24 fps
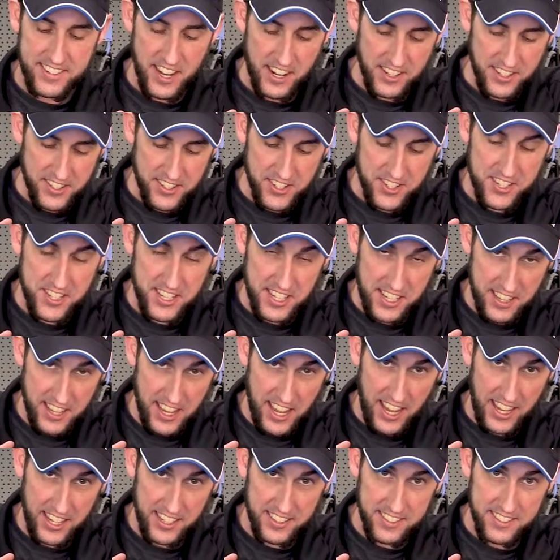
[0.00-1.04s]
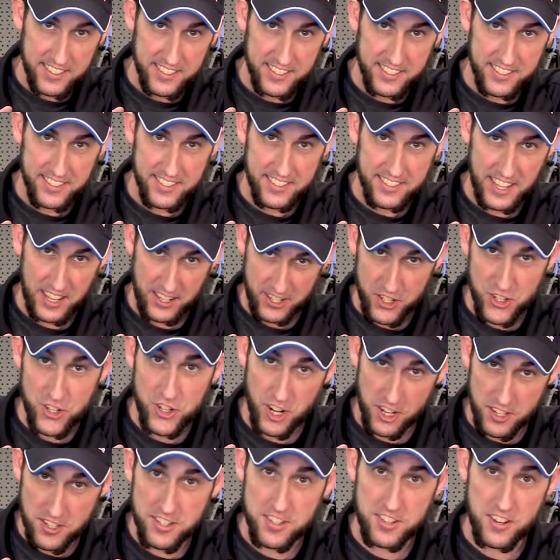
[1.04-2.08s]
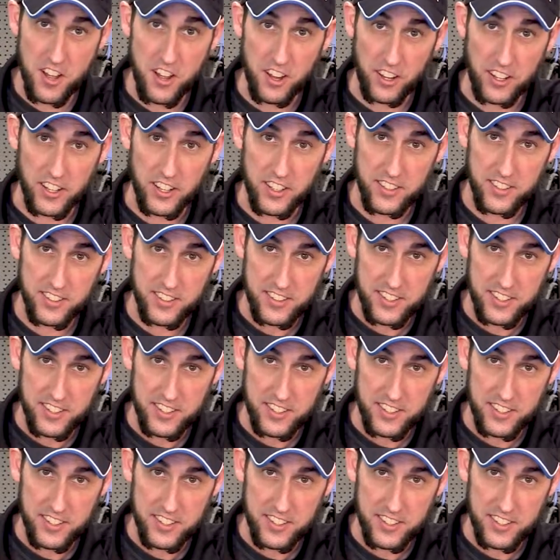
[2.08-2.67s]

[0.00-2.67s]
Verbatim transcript: Now did you see that? That's just snug.